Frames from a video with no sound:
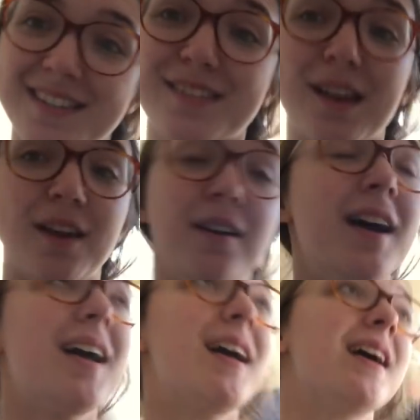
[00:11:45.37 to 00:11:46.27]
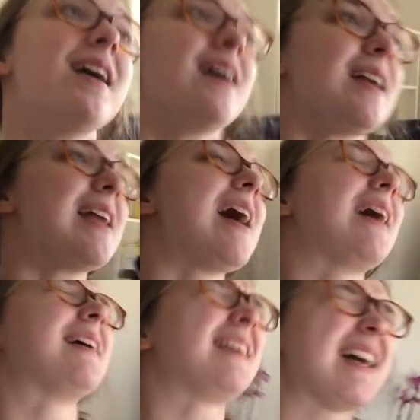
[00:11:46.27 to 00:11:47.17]
So yeah,
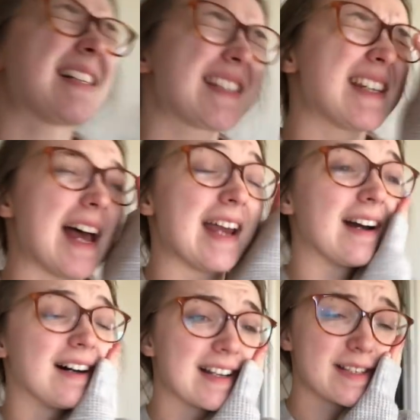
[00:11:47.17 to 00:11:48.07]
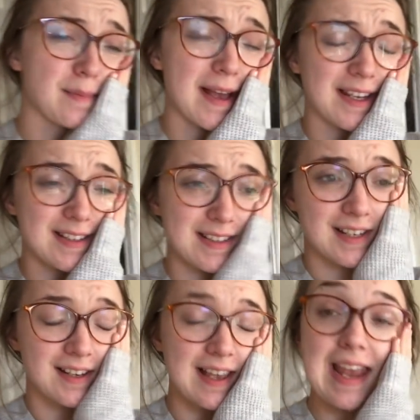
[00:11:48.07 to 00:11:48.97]
yesterday I
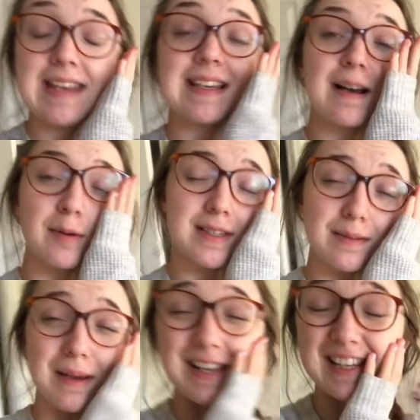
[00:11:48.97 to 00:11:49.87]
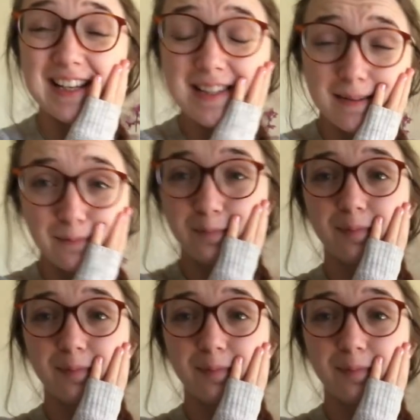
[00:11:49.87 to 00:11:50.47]
spent eight hours in meetings.